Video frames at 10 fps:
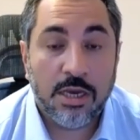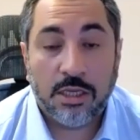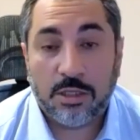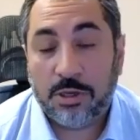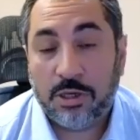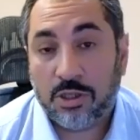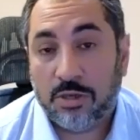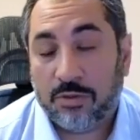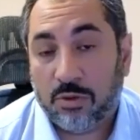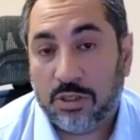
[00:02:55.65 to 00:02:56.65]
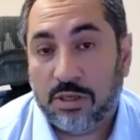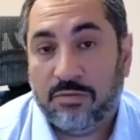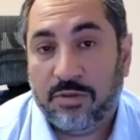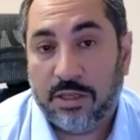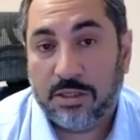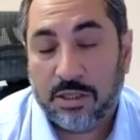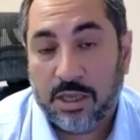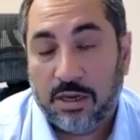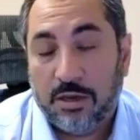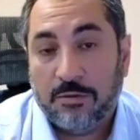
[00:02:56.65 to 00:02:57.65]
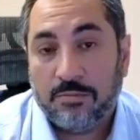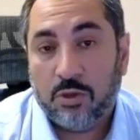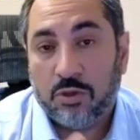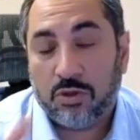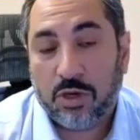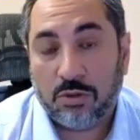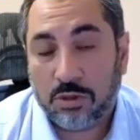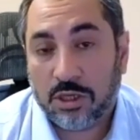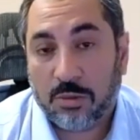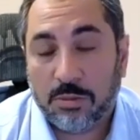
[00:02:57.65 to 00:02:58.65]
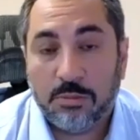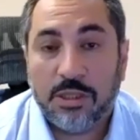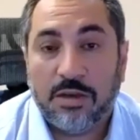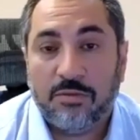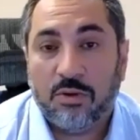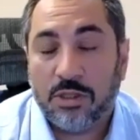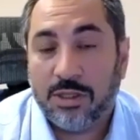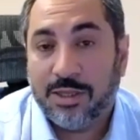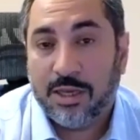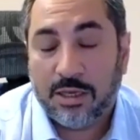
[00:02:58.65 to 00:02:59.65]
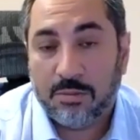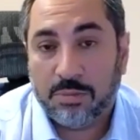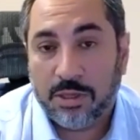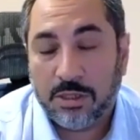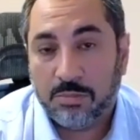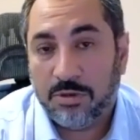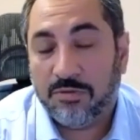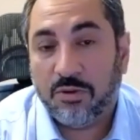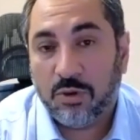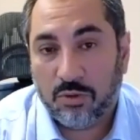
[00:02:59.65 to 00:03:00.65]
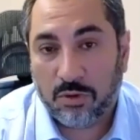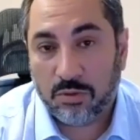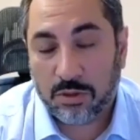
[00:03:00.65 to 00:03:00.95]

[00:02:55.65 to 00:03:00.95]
especially if those events that you're trying to supplement have already taken place before you wrote this